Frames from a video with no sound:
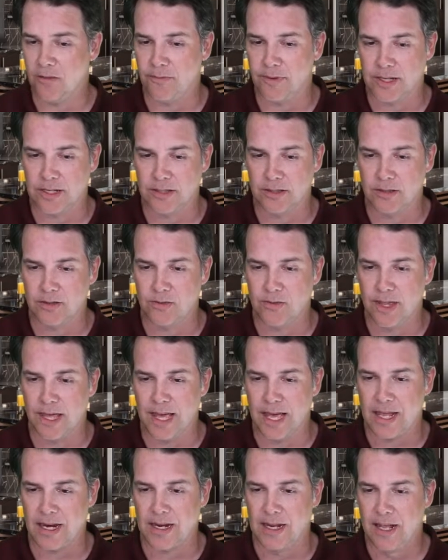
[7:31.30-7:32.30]
I could do
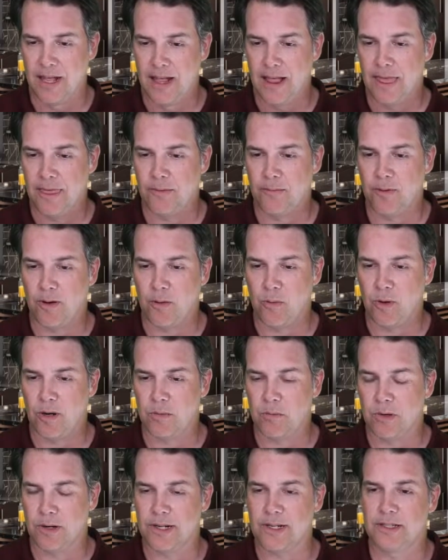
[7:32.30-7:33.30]
that. If I want to
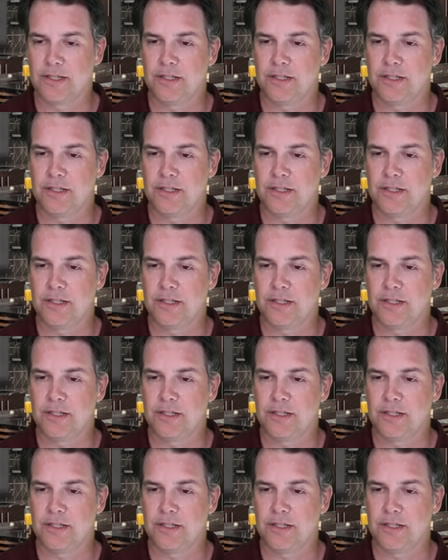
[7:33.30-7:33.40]
bring us